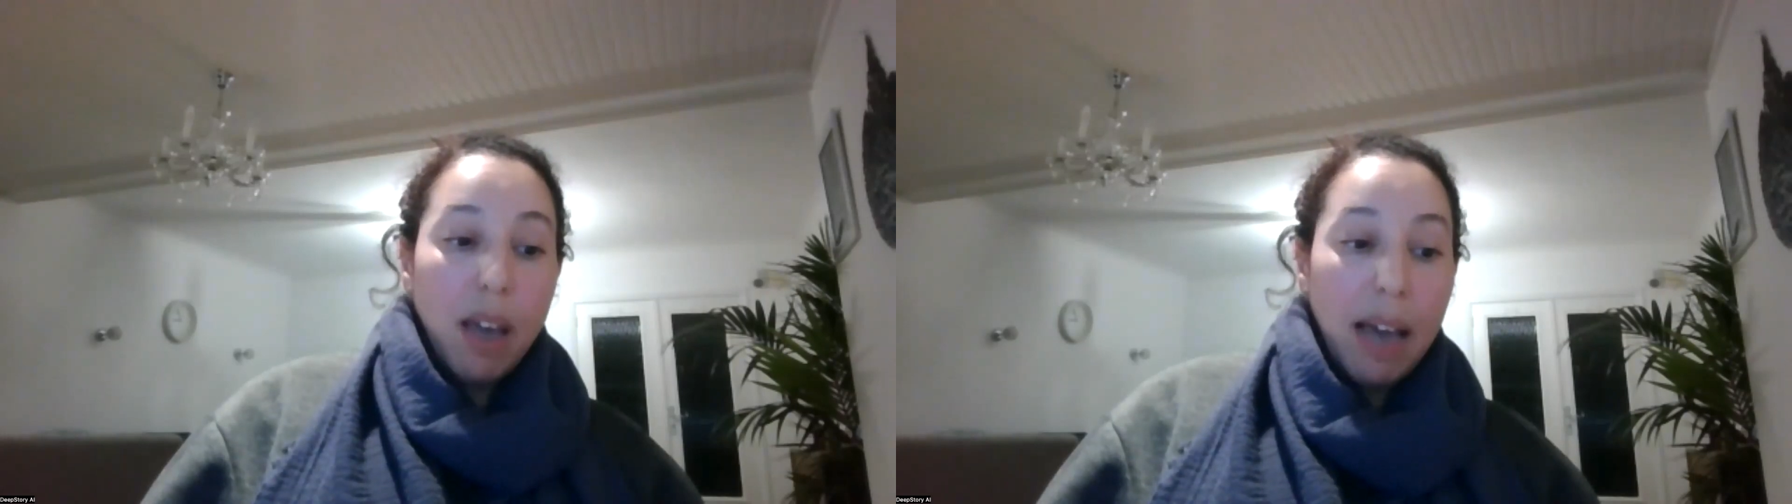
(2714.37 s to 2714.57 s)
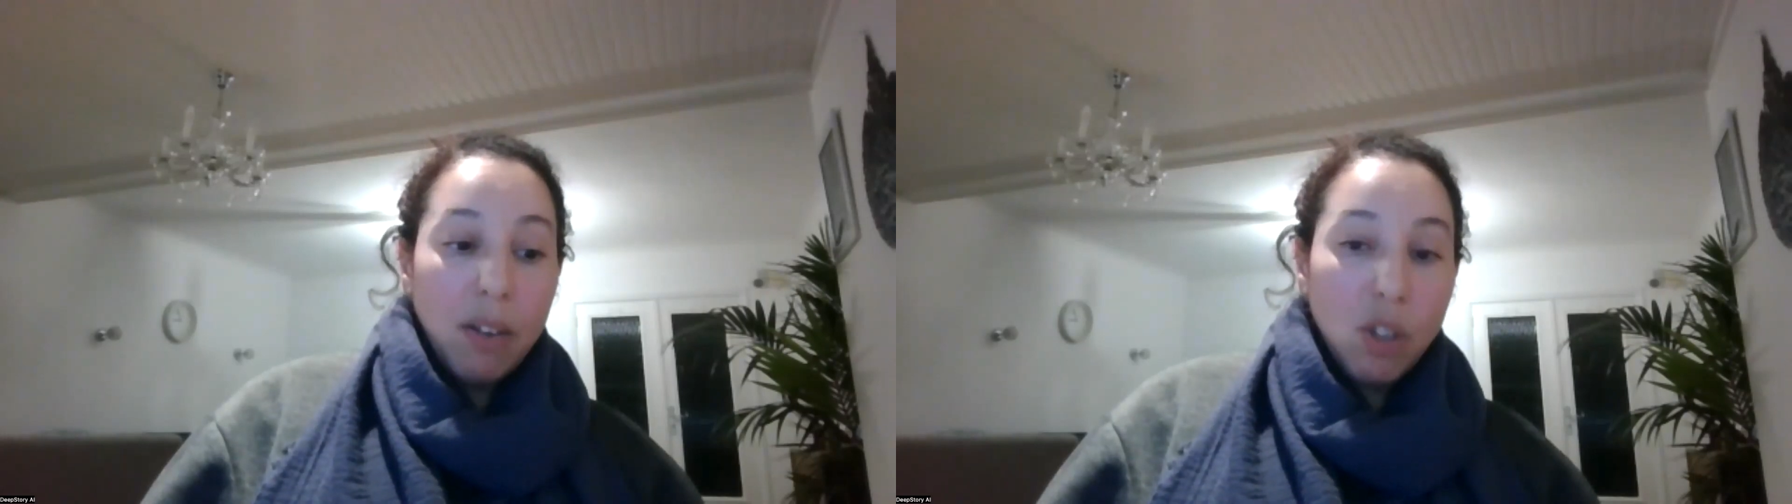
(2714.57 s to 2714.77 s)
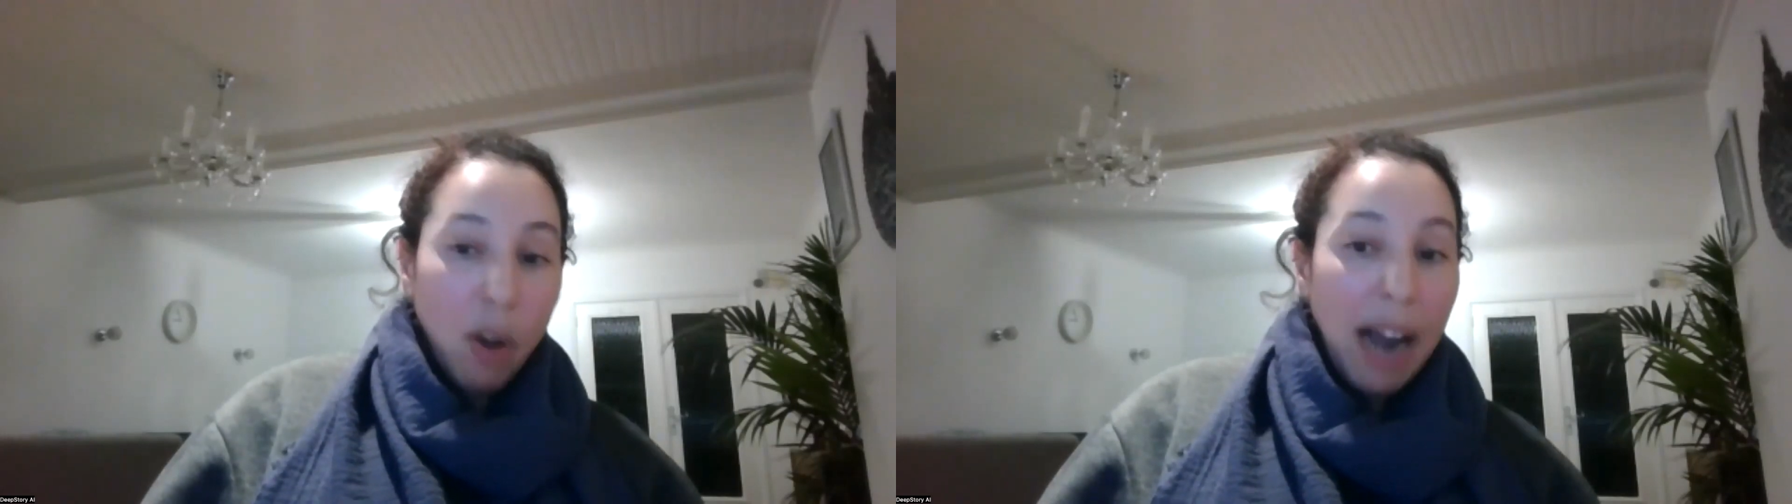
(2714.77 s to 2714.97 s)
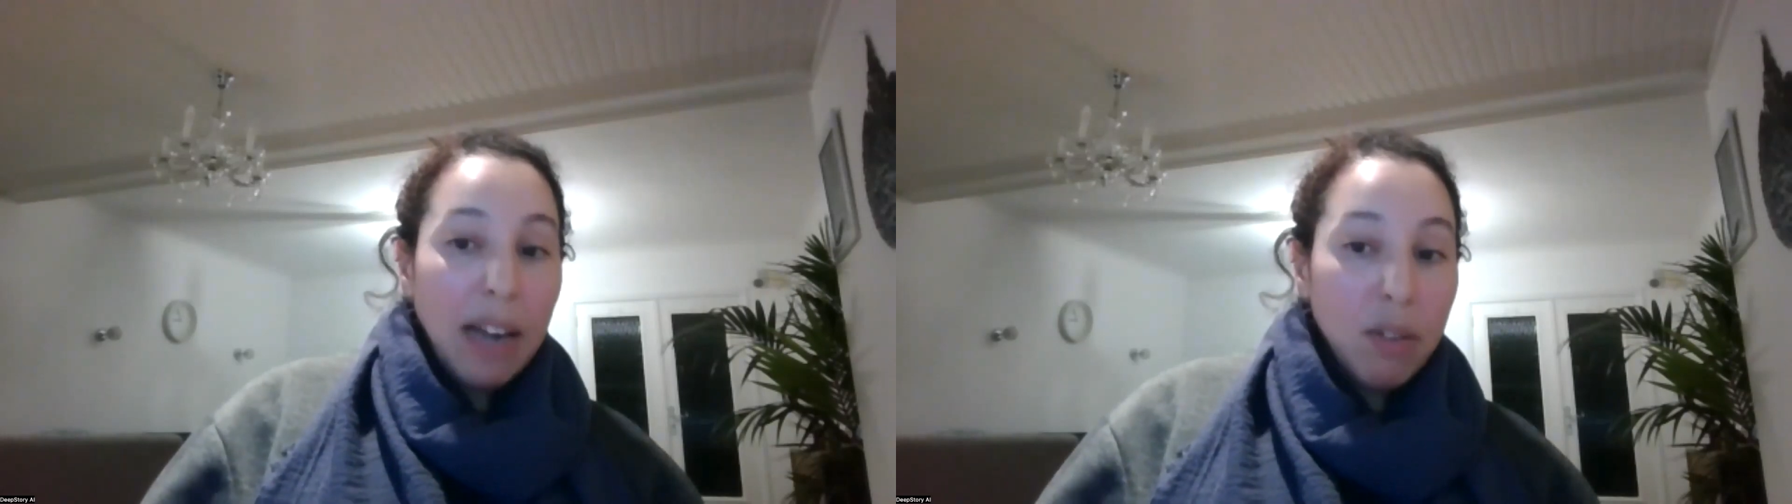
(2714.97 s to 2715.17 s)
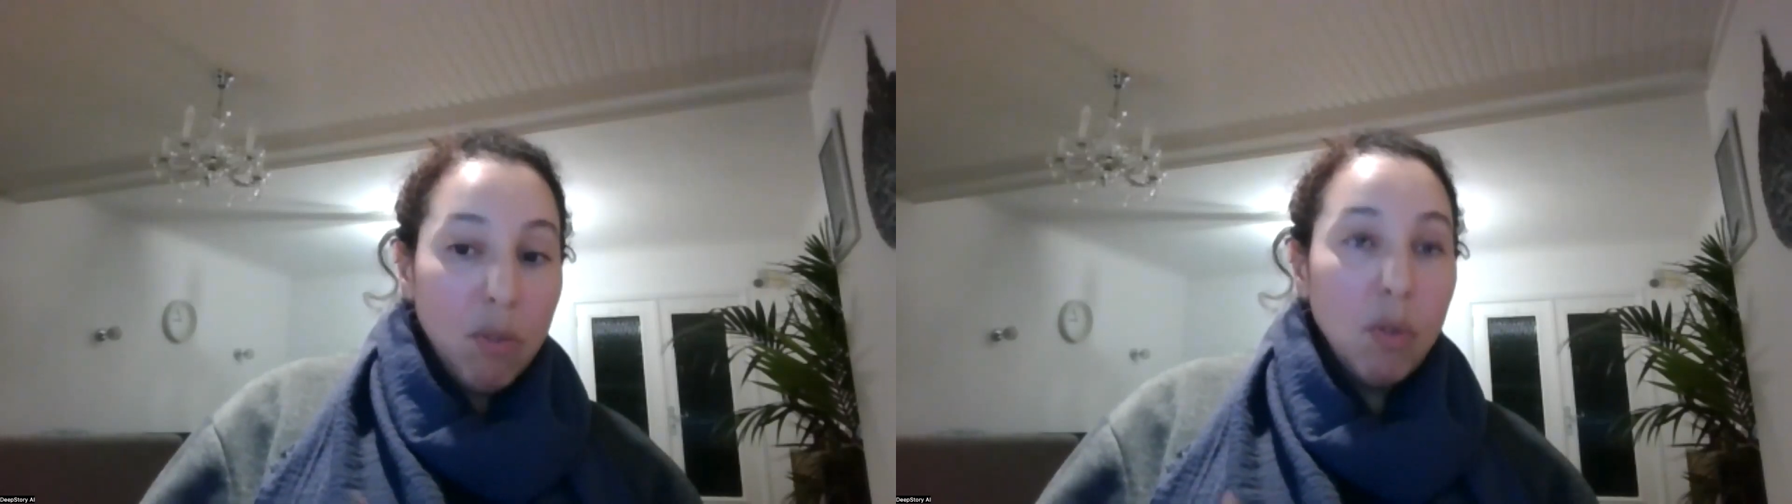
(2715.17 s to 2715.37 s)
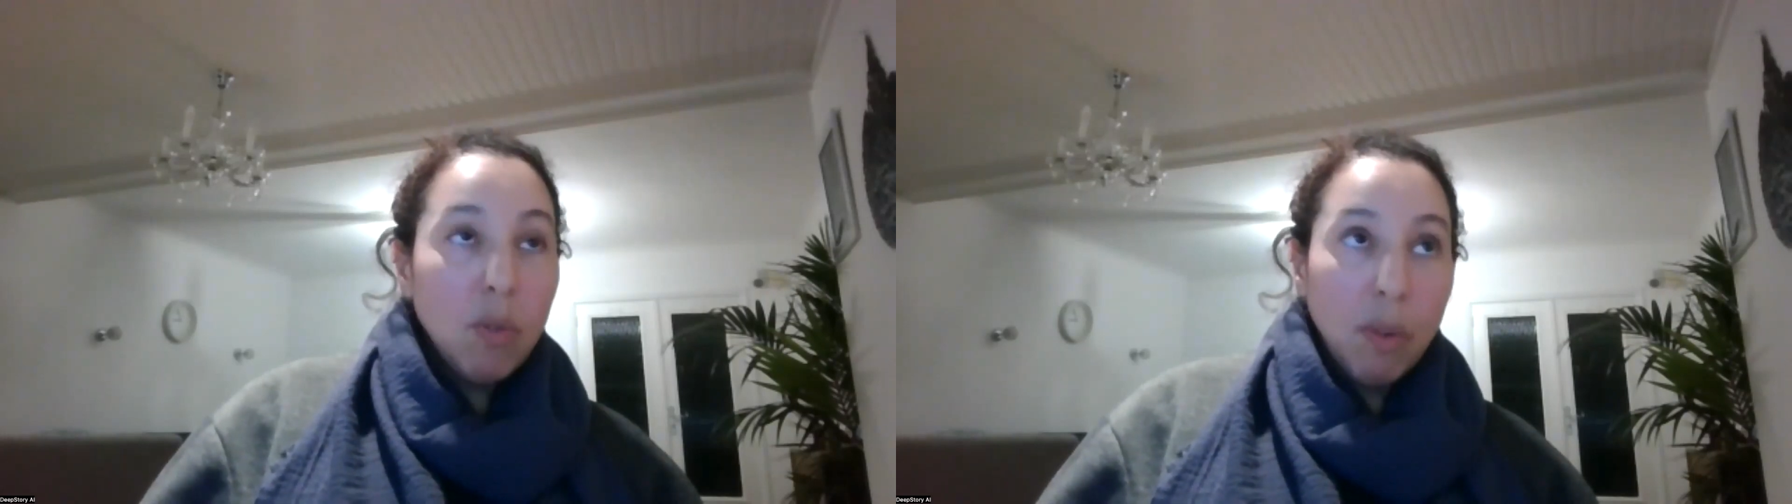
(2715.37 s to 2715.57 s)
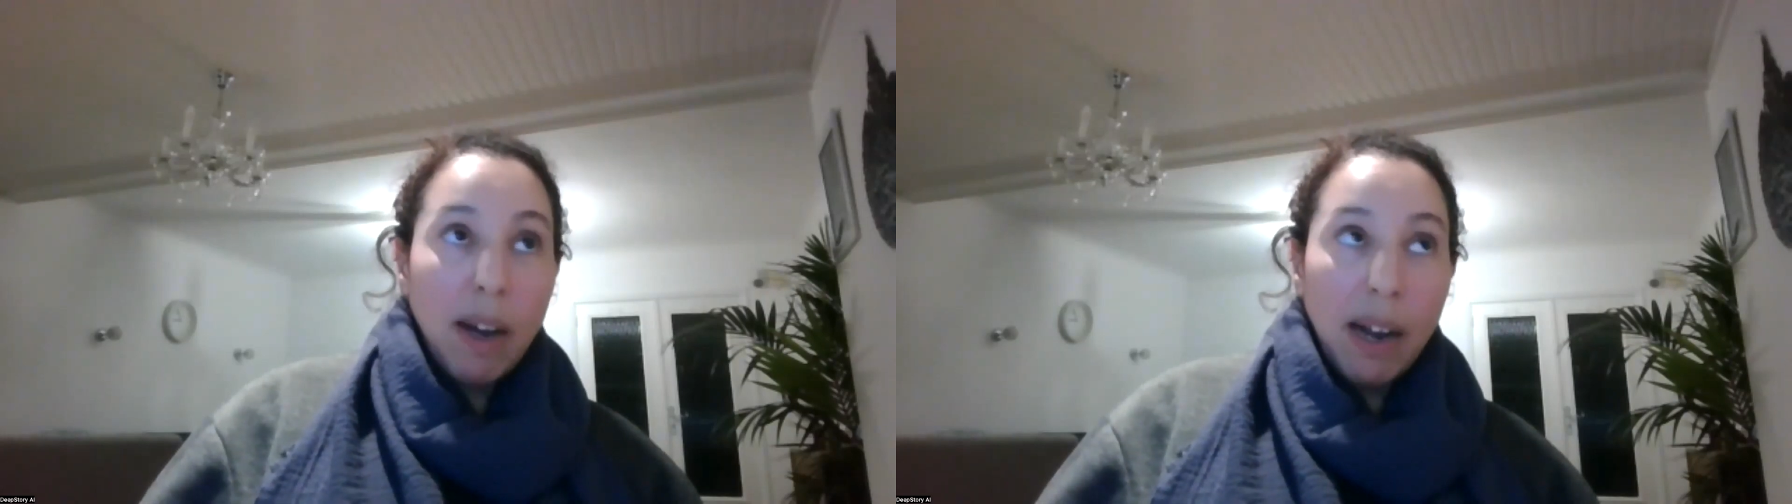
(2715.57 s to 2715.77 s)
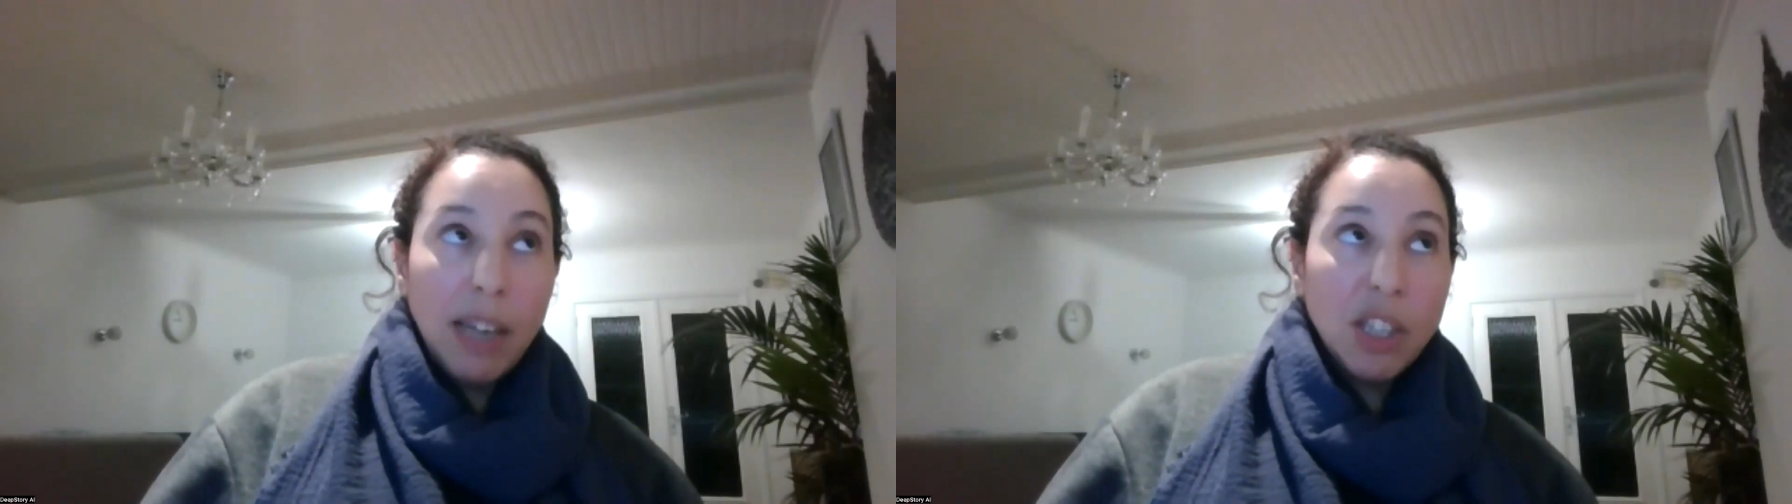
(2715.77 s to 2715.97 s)
And so I
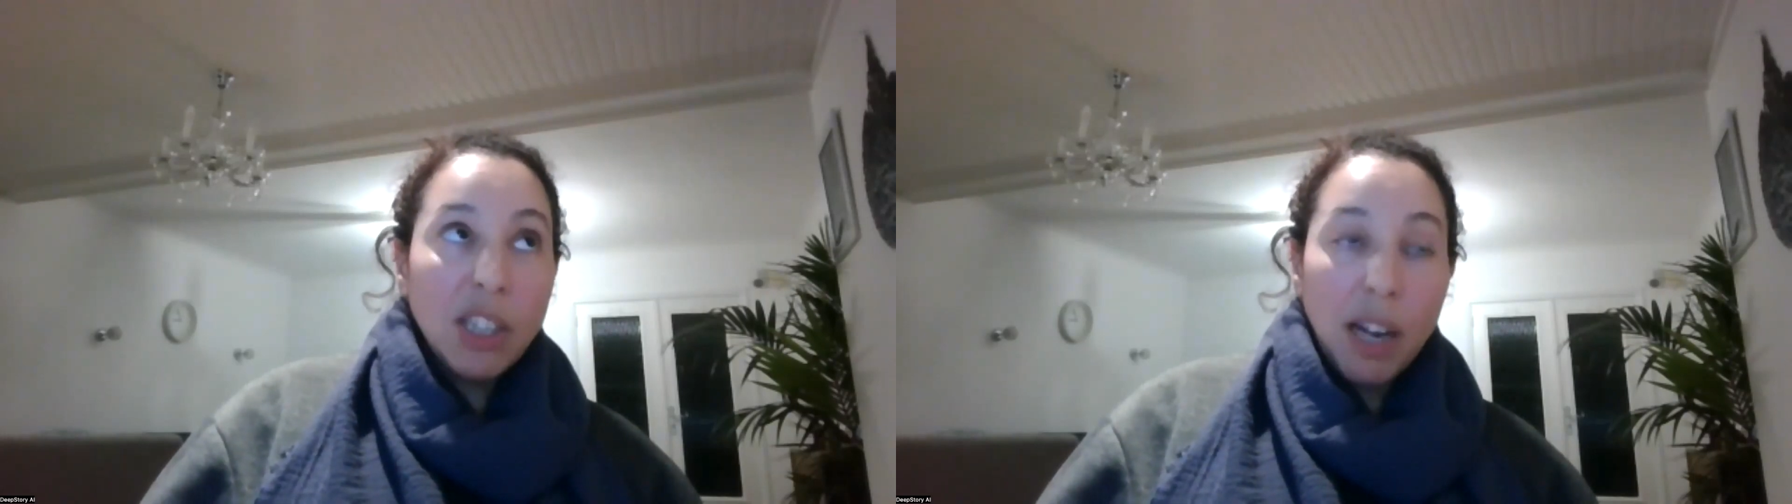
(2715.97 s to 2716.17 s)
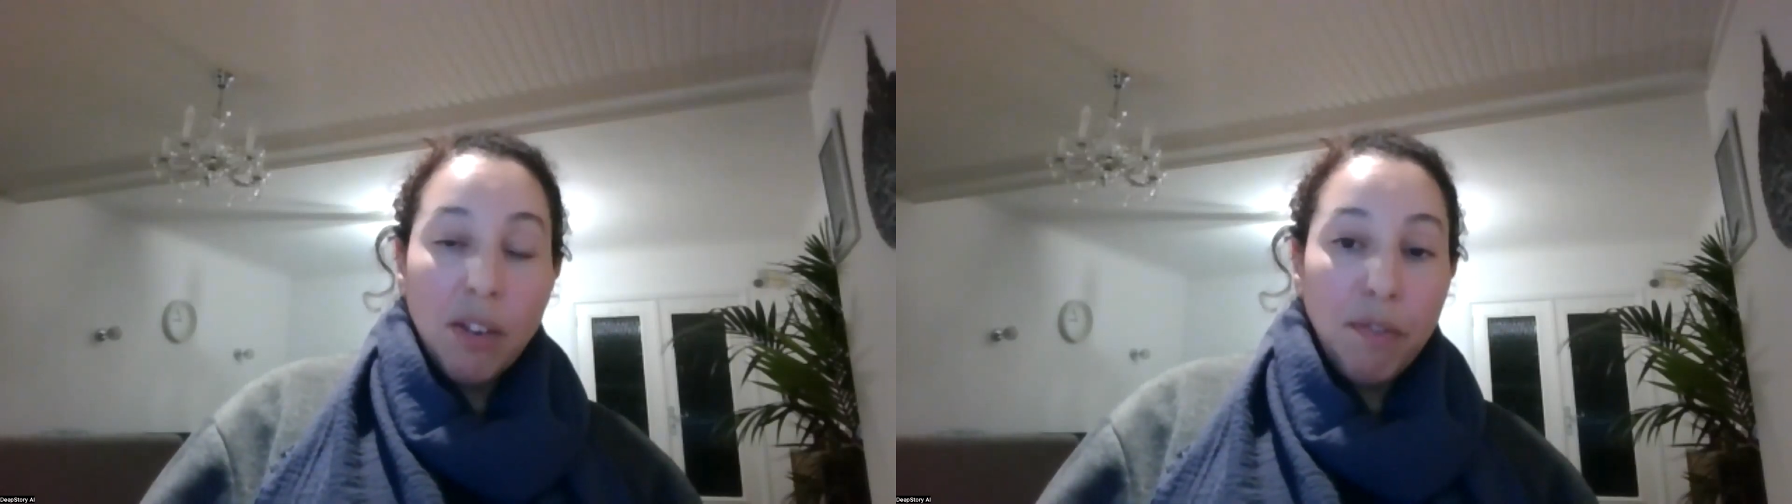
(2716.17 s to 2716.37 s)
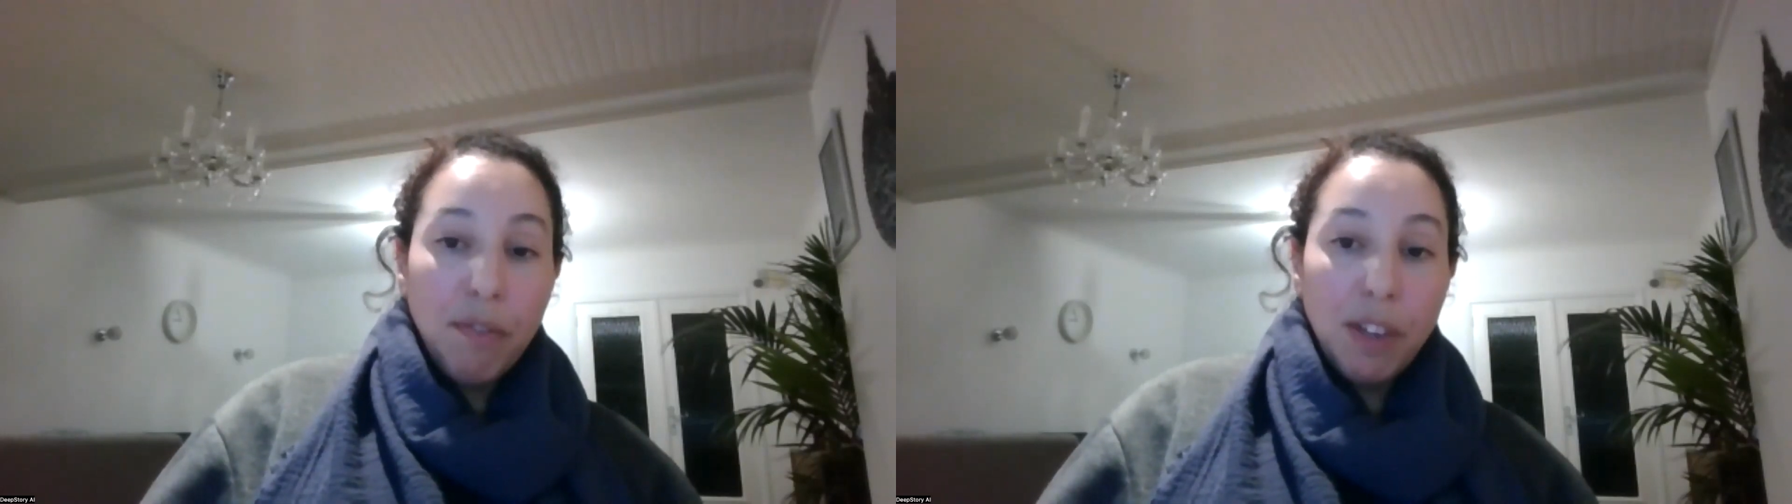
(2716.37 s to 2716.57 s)
just kind of